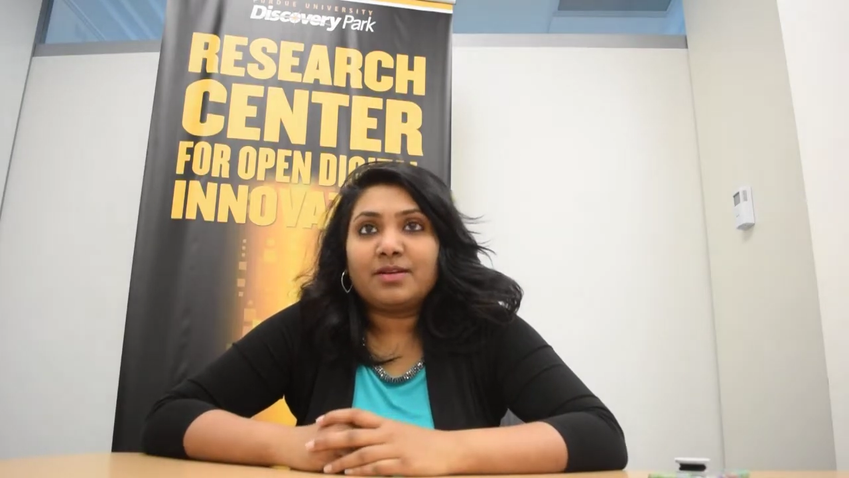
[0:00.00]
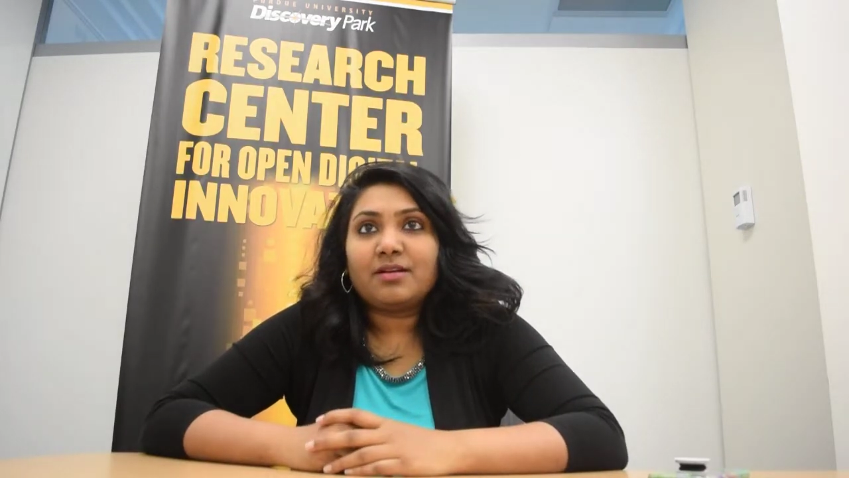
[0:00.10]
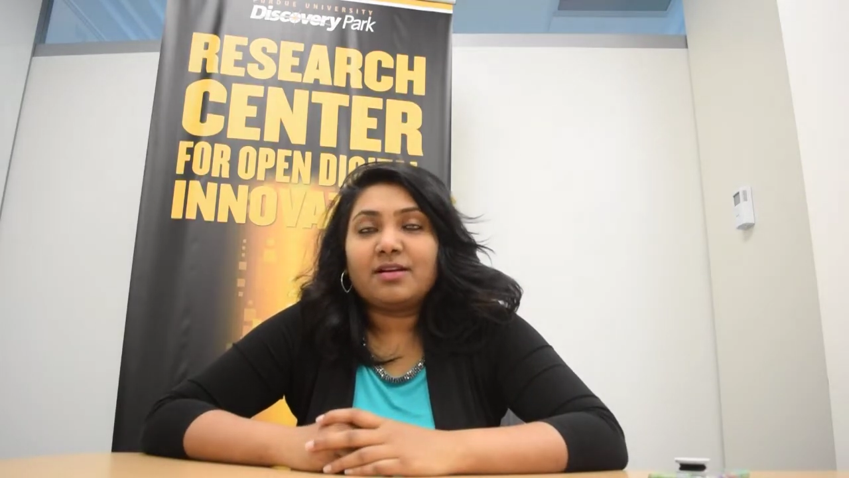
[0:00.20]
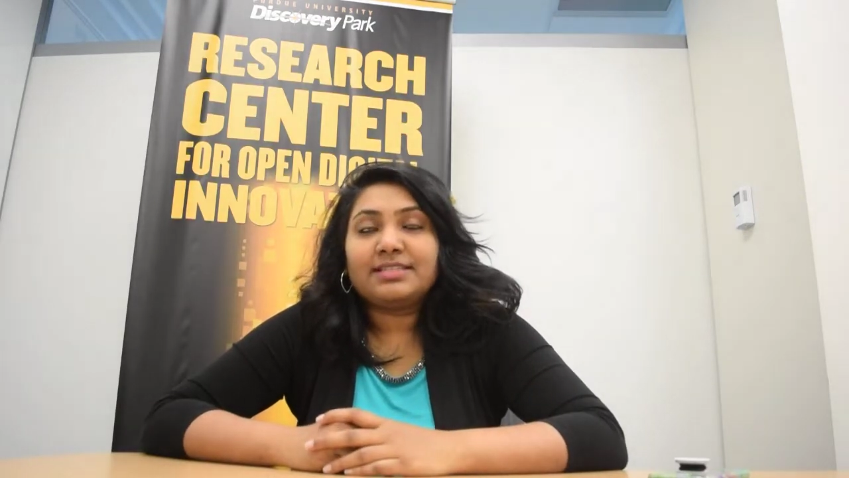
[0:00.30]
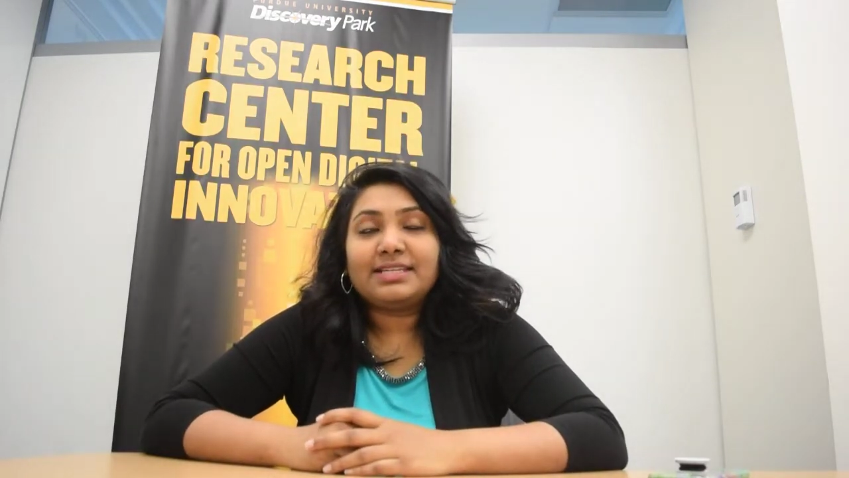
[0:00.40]

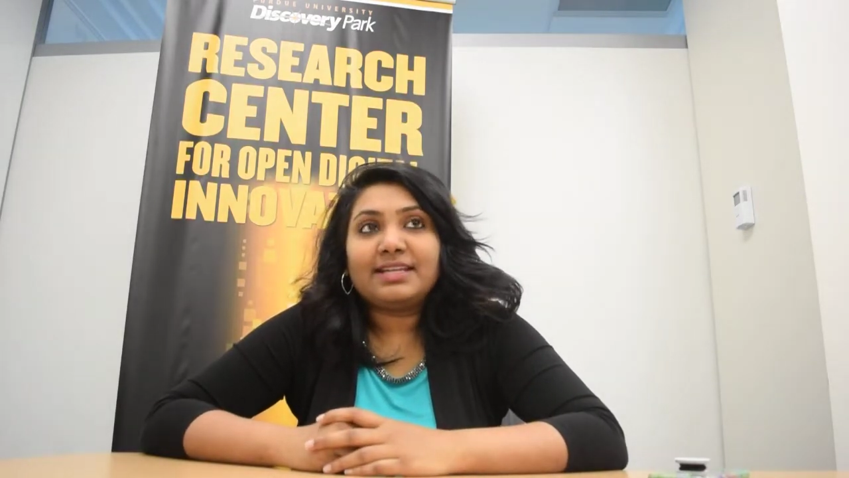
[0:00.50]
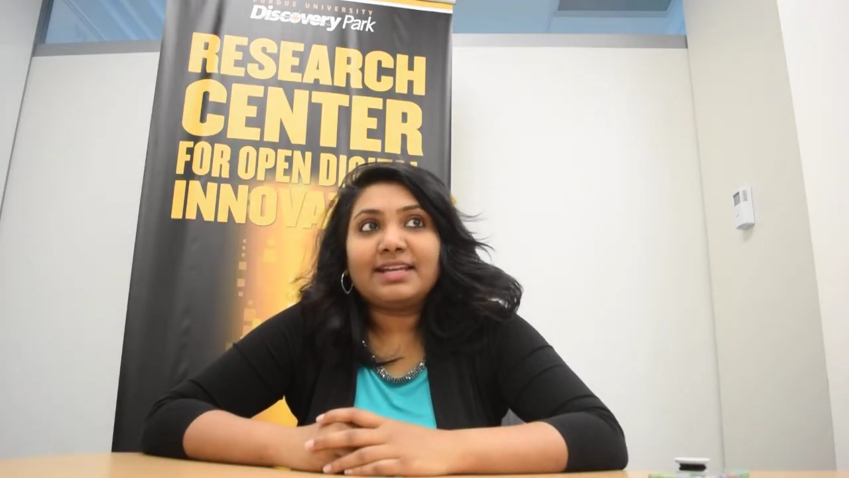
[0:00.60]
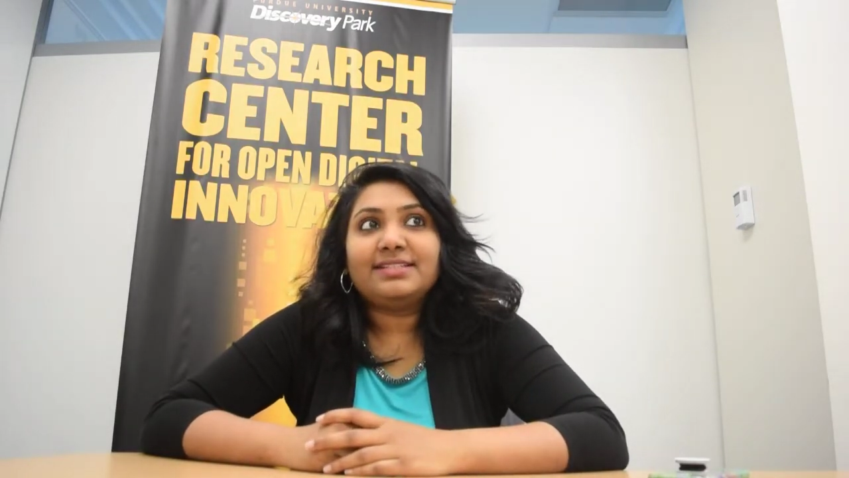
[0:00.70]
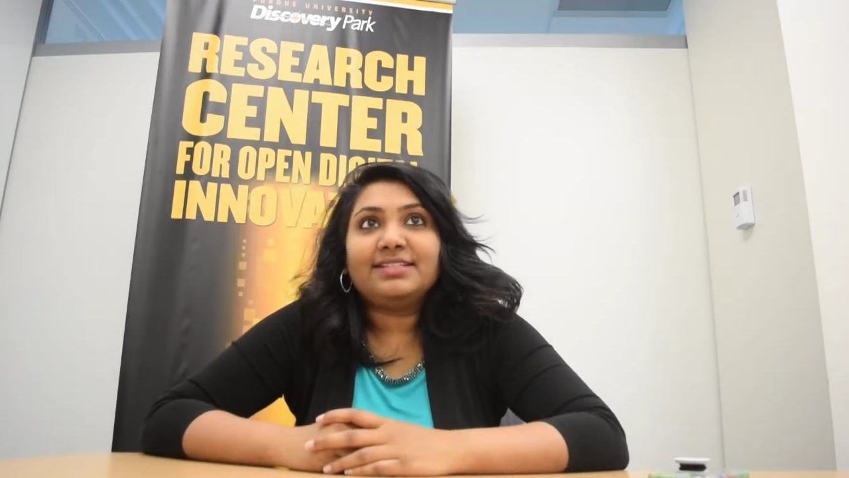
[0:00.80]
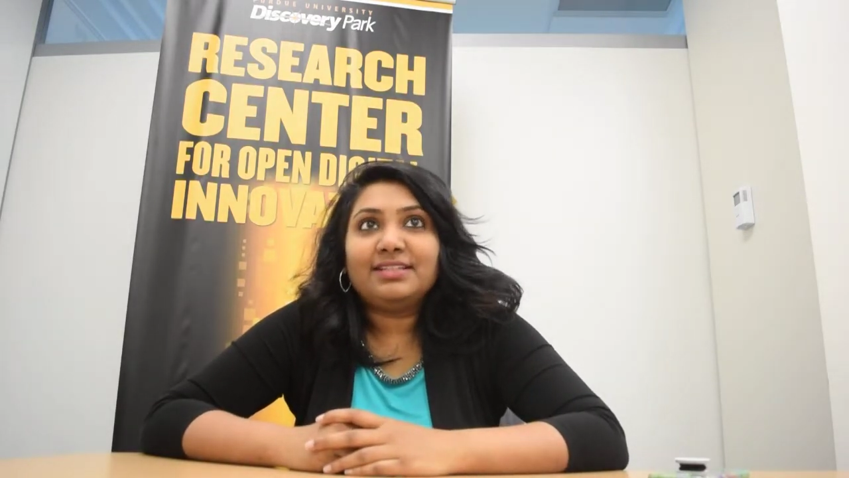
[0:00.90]

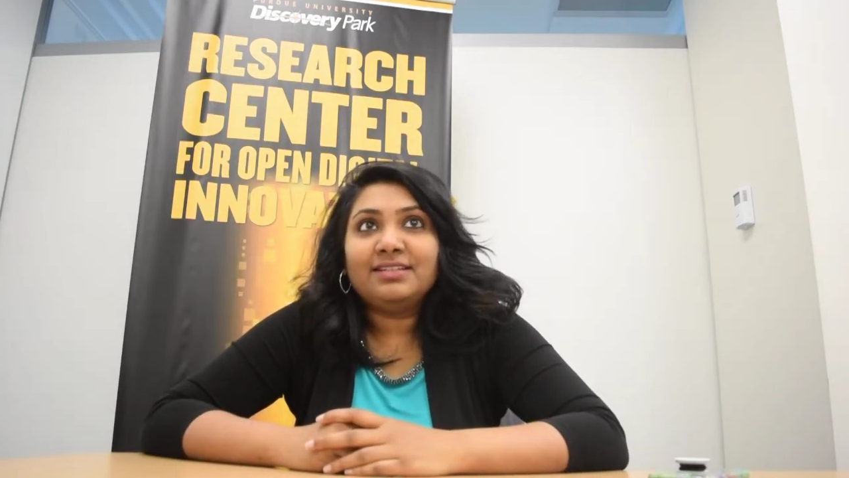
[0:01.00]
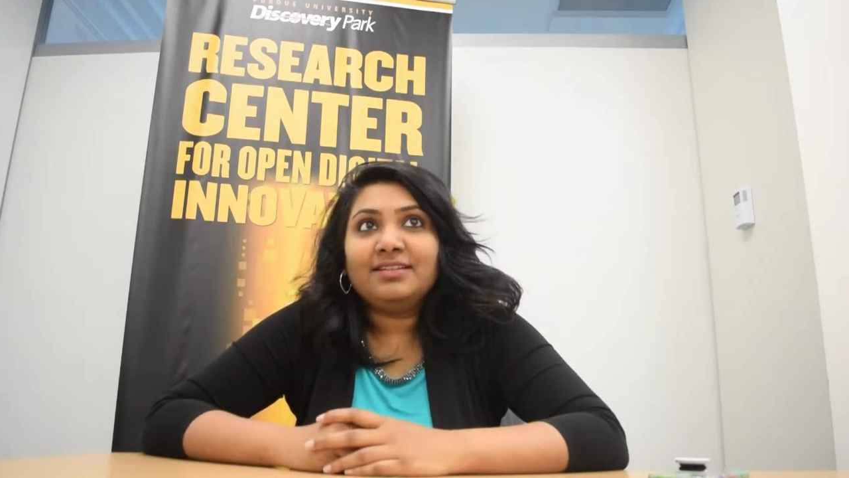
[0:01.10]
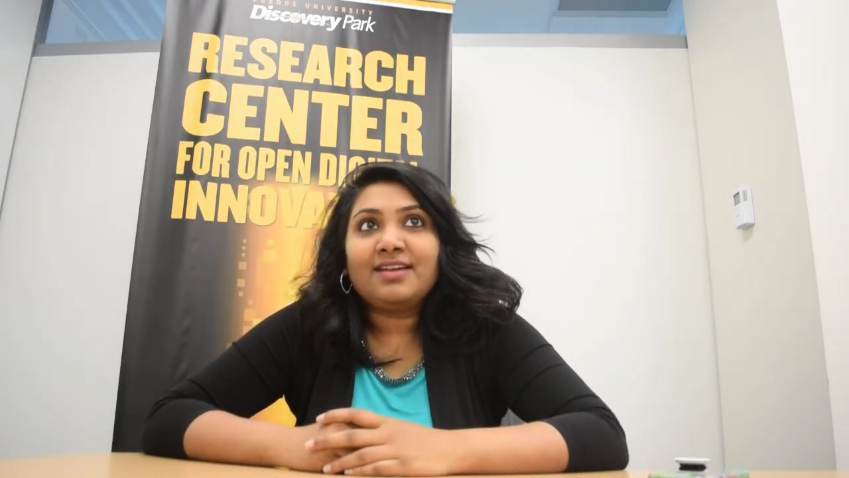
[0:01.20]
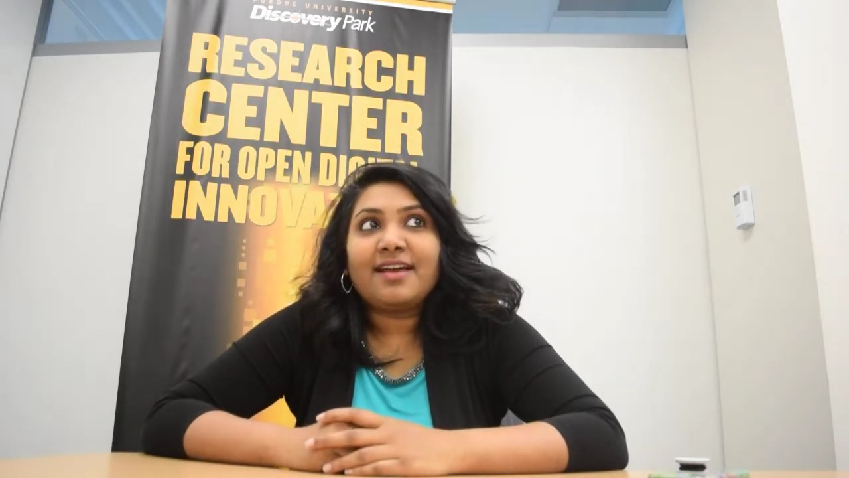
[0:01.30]
CNIT,